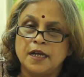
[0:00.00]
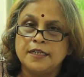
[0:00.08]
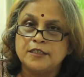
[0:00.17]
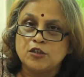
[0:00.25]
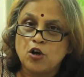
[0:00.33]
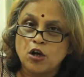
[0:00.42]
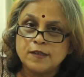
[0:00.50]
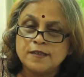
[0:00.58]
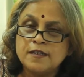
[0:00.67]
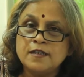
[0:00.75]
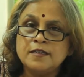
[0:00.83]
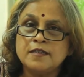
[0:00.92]
It
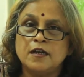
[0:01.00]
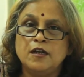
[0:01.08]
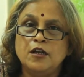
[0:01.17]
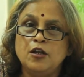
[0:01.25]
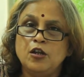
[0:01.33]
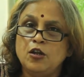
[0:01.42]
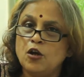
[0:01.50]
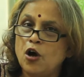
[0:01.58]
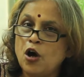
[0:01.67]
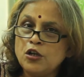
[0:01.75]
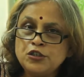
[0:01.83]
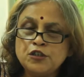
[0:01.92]
causes a
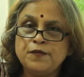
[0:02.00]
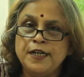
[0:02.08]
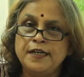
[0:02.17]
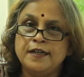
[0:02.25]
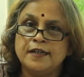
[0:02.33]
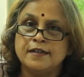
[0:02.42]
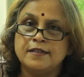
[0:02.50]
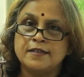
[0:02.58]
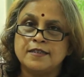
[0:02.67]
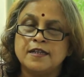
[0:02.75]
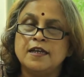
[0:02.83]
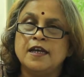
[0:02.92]
lot of
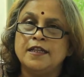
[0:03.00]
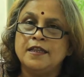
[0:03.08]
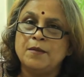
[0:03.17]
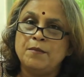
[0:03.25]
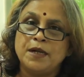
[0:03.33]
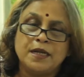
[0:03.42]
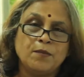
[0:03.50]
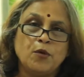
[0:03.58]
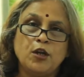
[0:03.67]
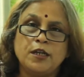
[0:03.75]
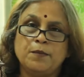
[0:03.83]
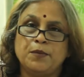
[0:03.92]
hindrance in the
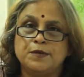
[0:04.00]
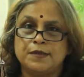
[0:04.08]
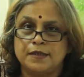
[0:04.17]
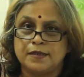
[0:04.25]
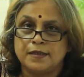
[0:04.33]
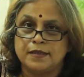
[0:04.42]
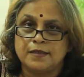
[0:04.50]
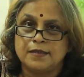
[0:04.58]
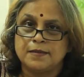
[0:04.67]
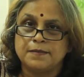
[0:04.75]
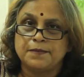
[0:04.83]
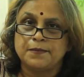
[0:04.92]
metabolic processes.